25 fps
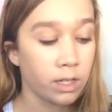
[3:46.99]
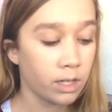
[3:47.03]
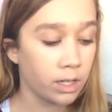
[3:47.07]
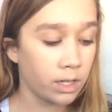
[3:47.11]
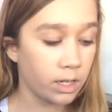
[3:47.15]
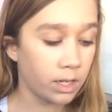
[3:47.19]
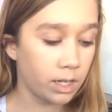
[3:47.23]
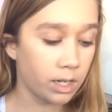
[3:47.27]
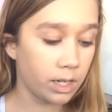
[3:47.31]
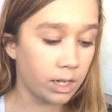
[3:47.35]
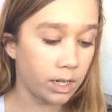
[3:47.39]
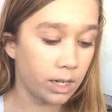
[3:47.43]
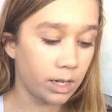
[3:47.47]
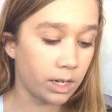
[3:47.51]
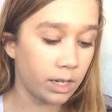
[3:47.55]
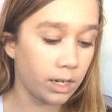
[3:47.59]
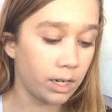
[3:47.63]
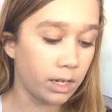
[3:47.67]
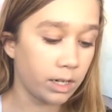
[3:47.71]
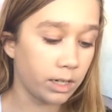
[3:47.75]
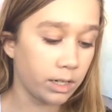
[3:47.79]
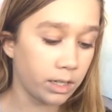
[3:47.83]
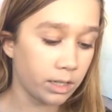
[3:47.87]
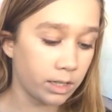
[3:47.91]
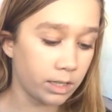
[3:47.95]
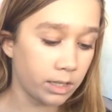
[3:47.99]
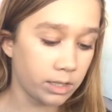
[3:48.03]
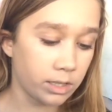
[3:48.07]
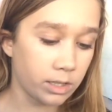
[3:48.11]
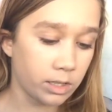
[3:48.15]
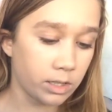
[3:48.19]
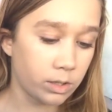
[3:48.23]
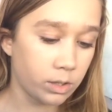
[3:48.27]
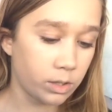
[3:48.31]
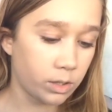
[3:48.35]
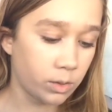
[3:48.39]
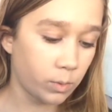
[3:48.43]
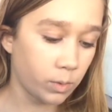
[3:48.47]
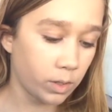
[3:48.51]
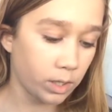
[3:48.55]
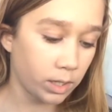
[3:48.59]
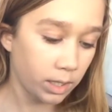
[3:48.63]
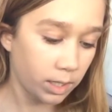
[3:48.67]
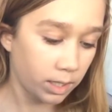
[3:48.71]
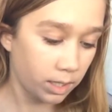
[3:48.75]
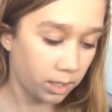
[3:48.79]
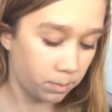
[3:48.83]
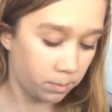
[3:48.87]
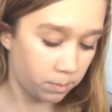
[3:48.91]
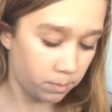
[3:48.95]
And this is the one that I
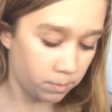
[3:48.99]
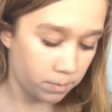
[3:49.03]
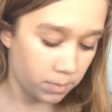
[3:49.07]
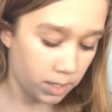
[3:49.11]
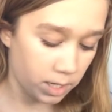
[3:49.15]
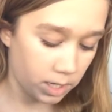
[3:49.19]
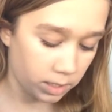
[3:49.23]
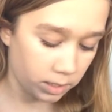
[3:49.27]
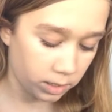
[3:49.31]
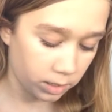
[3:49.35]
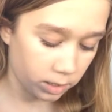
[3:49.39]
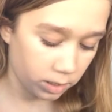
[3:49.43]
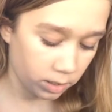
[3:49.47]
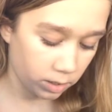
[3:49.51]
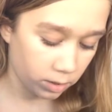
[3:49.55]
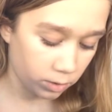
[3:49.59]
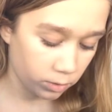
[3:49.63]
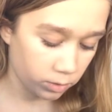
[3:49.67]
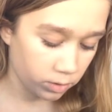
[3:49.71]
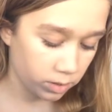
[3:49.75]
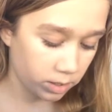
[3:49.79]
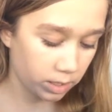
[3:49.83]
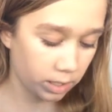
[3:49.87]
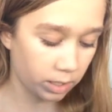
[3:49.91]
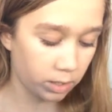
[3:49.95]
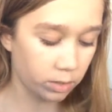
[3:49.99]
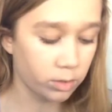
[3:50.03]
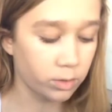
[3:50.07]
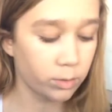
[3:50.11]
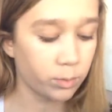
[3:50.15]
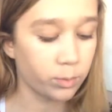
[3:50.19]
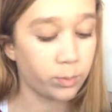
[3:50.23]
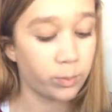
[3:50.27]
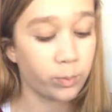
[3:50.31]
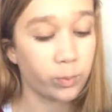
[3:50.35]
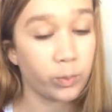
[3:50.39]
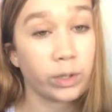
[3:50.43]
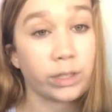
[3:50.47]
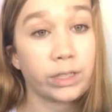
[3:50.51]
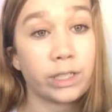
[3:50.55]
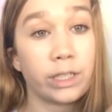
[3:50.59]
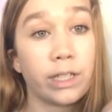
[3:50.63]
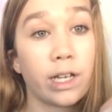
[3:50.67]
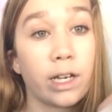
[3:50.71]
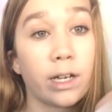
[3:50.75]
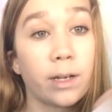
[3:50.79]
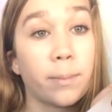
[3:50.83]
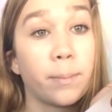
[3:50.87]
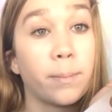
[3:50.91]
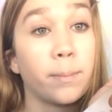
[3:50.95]
mainly use, and I also really like
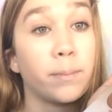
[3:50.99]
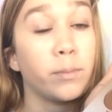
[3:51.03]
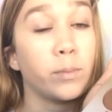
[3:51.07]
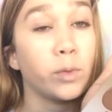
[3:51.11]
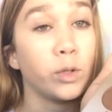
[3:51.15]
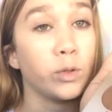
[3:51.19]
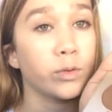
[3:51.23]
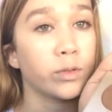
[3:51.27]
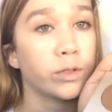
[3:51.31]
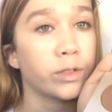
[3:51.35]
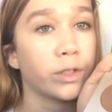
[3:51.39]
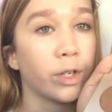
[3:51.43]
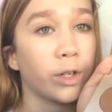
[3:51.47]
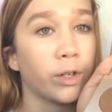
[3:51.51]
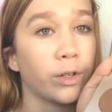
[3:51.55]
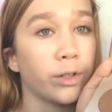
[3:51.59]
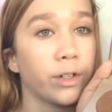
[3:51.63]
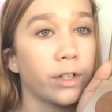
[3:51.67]
Moonstone.